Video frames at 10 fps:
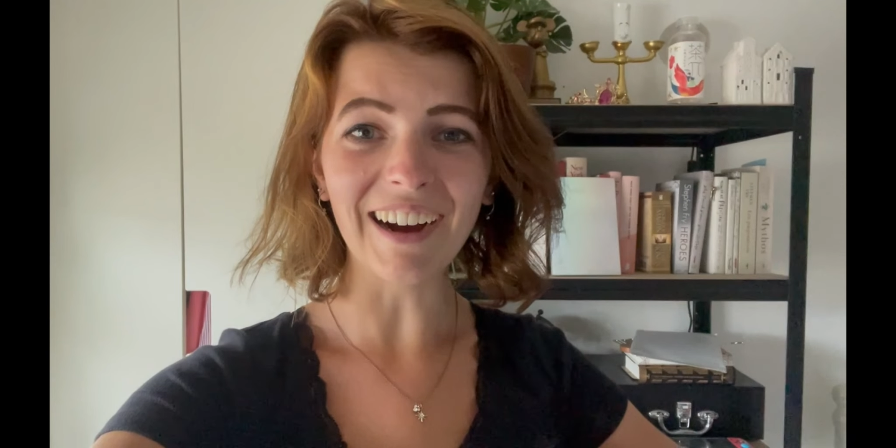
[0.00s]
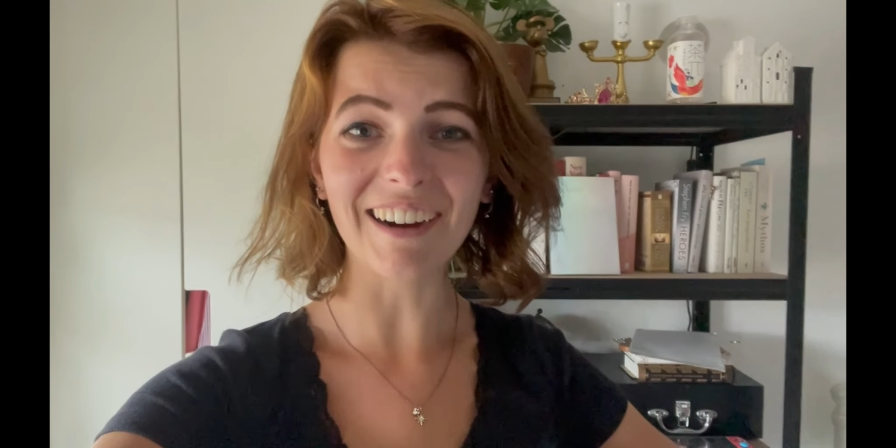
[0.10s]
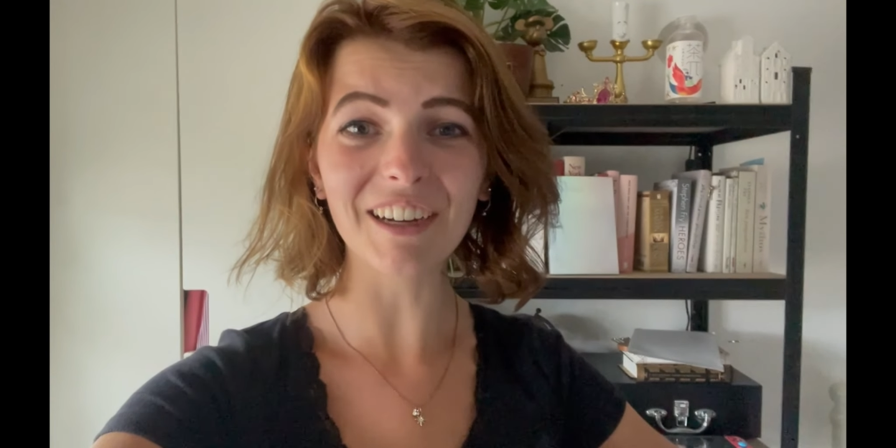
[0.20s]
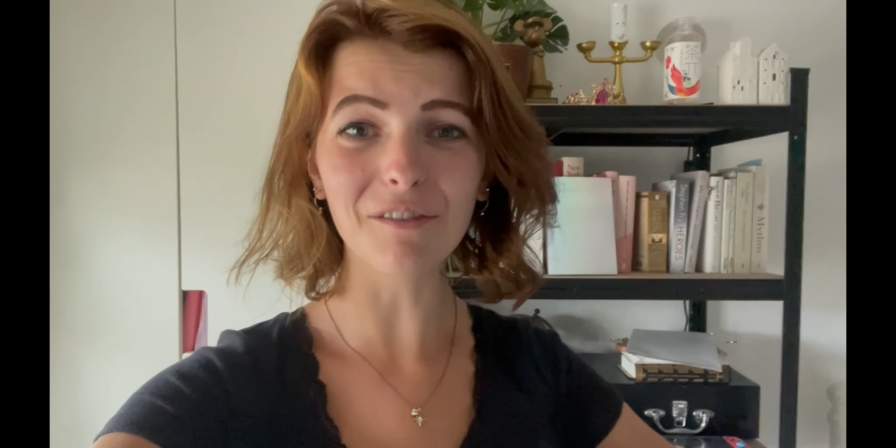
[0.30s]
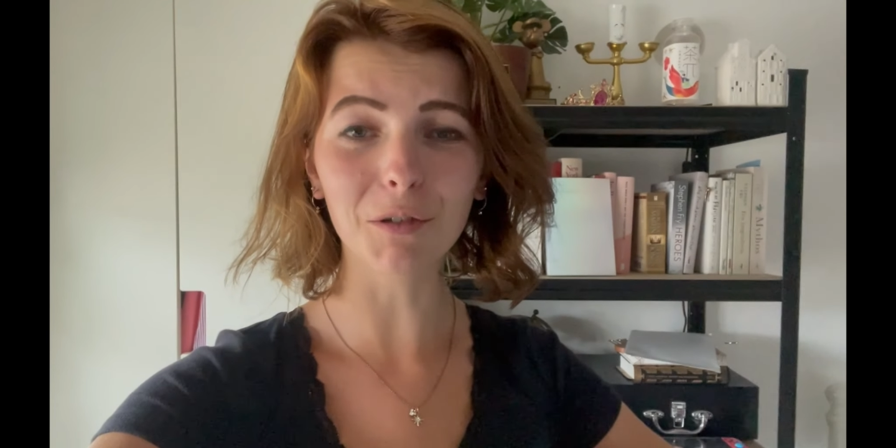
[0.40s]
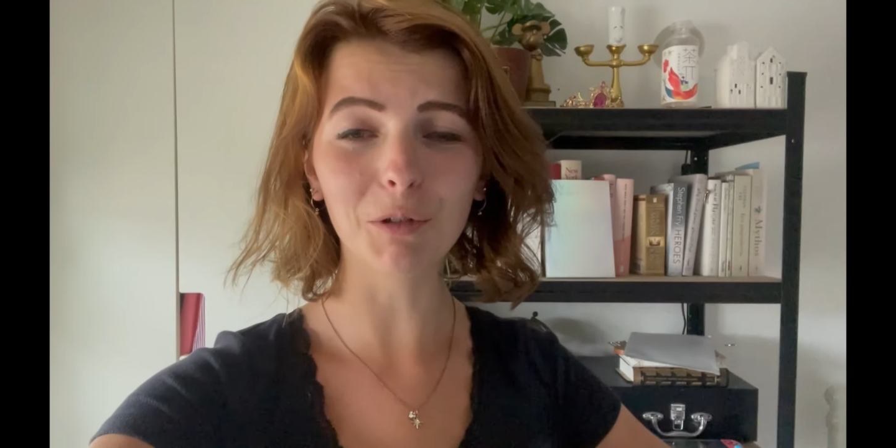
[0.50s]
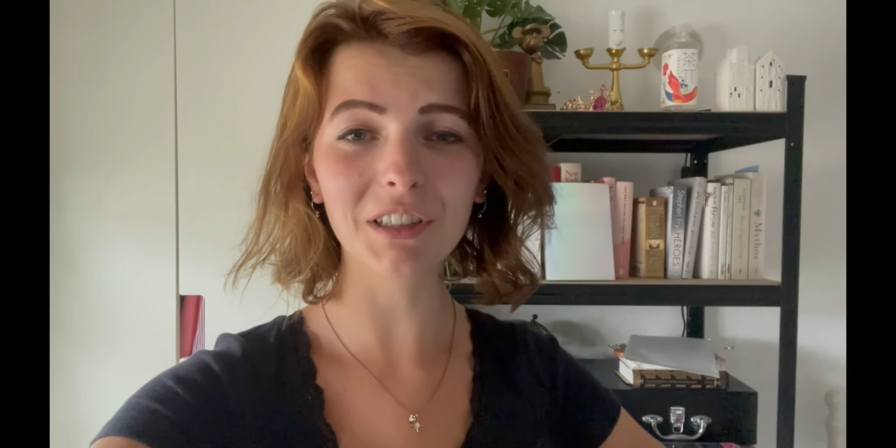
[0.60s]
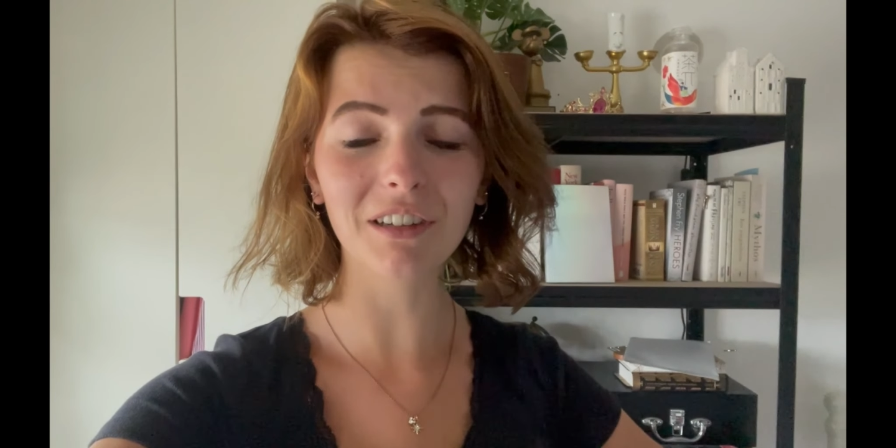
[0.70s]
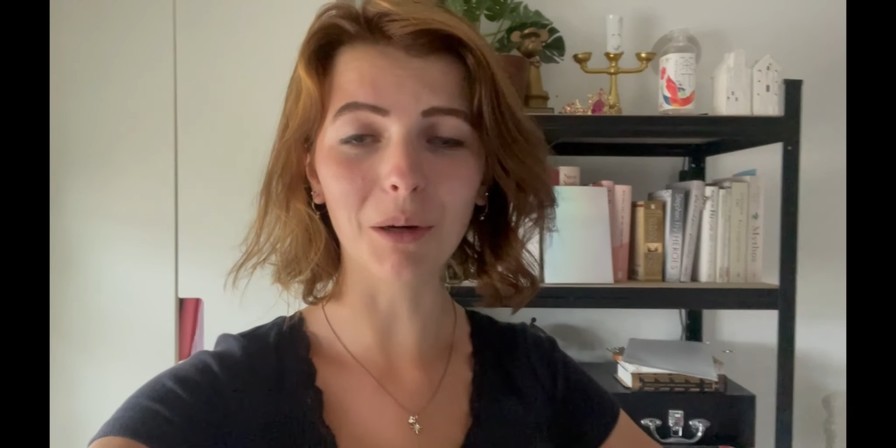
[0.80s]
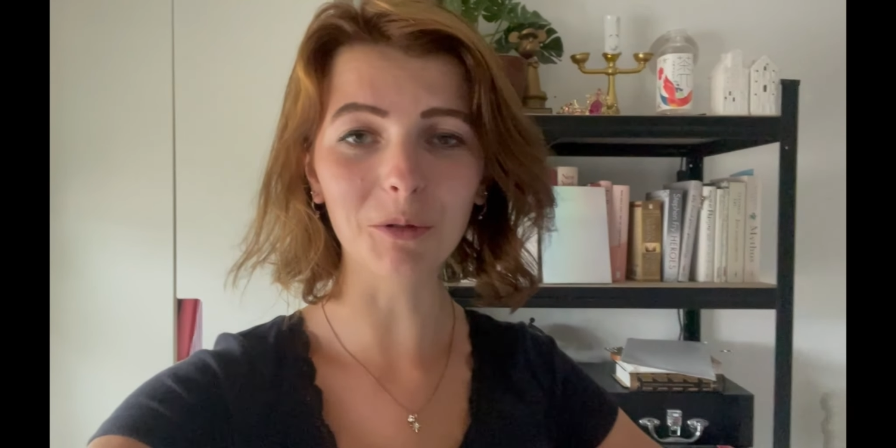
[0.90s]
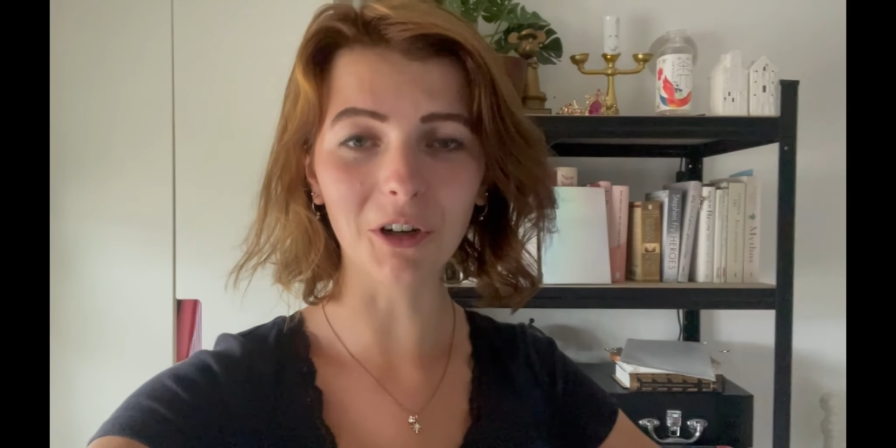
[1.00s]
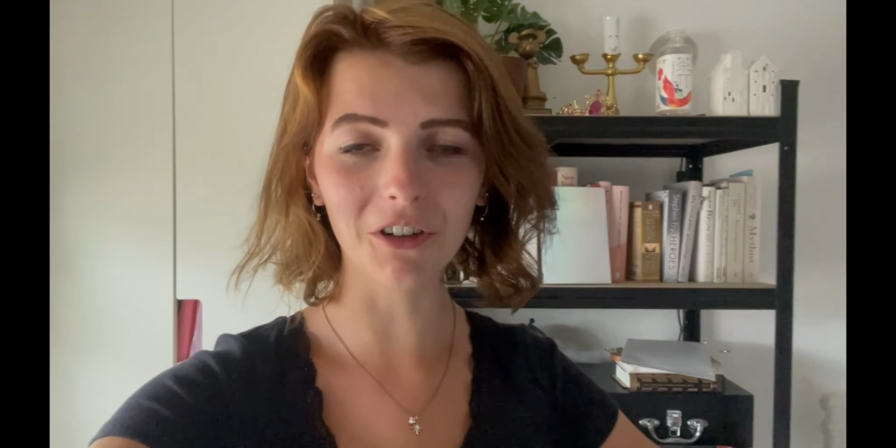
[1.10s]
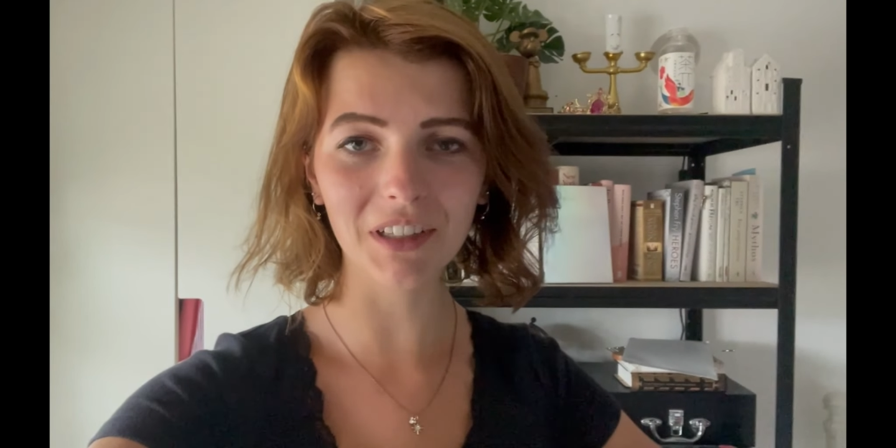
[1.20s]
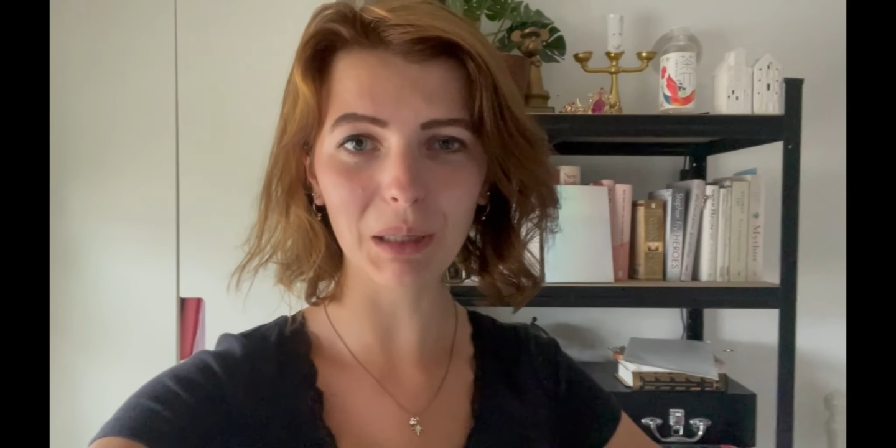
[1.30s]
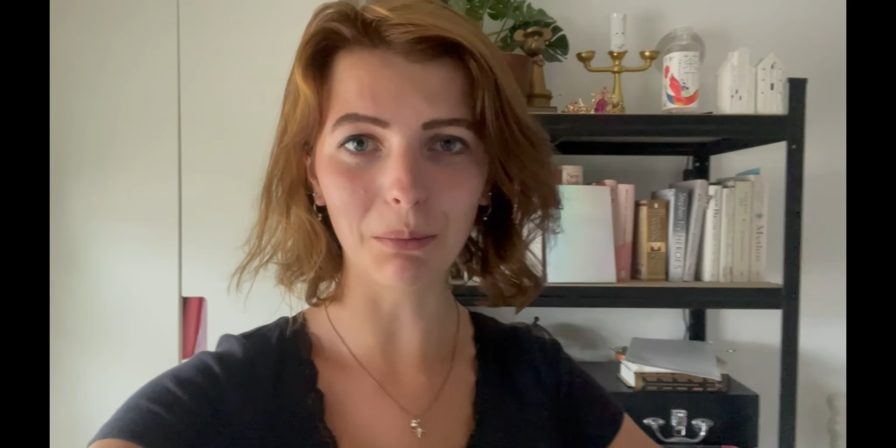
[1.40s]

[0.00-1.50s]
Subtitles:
Hi everyone, I'm currently